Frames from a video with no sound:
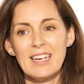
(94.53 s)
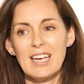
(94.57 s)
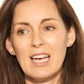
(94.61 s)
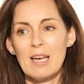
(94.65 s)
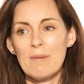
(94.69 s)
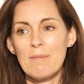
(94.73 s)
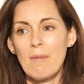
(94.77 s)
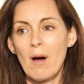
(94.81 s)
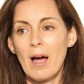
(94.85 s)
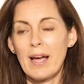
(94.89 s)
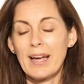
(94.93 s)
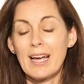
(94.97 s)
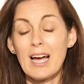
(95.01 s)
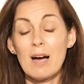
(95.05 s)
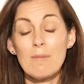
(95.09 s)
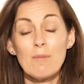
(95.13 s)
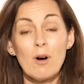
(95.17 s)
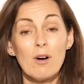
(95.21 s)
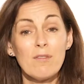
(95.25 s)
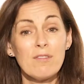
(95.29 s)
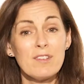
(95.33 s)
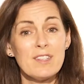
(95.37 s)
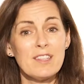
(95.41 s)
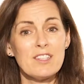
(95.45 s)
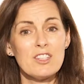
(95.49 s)
It might come
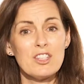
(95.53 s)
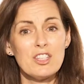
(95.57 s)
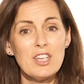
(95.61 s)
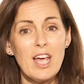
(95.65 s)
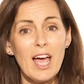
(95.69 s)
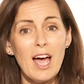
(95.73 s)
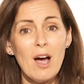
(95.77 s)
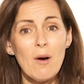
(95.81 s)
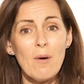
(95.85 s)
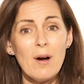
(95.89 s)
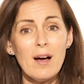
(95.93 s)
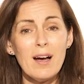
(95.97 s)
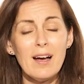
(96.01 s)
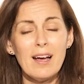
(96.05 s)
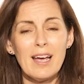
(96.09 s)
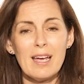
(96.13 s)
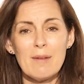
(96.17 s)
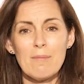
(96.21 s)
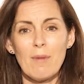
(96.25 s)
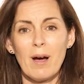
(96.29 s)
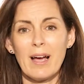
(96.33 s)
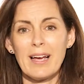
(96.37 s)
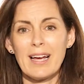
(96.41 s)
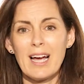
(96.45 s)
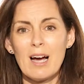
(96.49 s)
off in the shower,
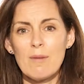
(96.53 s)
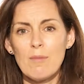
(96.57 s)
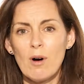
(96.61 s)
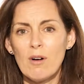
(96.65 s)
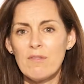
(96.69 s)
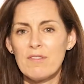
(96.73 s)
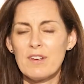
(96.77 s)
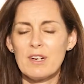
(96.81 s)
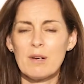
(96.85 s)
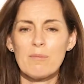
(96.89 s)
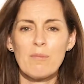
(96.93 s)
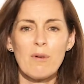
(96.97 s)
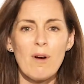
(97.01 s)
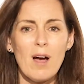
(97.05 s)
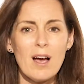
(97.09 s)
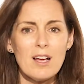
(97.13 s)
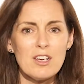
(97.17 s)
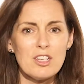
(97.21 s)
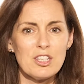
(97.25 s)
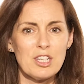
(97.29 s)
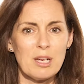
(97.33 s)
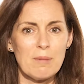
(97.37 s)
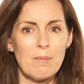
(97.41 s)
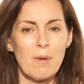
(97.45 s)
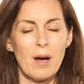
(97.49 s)
it might come off in a
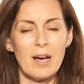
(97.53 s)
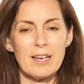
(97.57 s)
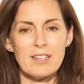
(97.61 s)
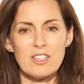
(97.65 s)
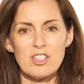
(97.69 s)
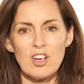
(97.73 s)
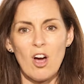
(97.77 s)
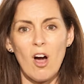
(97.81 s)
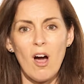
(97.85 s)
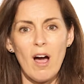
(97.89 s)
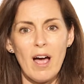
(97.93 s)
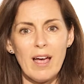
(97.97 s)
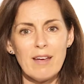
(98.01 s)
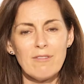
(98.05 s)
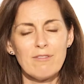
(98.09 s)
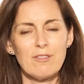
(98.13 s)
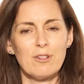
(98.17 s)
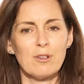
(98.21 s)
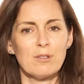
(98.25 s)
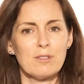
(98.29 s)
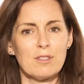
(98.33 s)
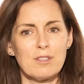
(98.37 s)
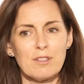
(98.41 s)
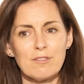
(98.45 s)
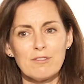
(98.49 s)
brush, it might die,
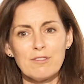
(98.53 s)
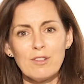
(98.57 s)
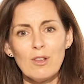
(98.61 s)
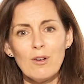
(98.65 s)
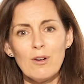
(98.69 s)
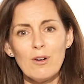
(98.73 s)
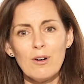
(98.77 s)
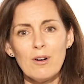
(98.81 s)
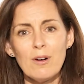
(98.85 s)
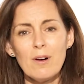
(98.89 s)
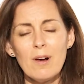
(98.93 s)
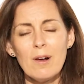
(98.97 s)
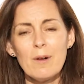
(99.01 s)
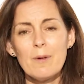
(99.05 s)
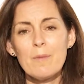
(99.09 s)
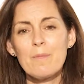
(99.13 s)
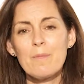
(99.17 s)
fall to the floor.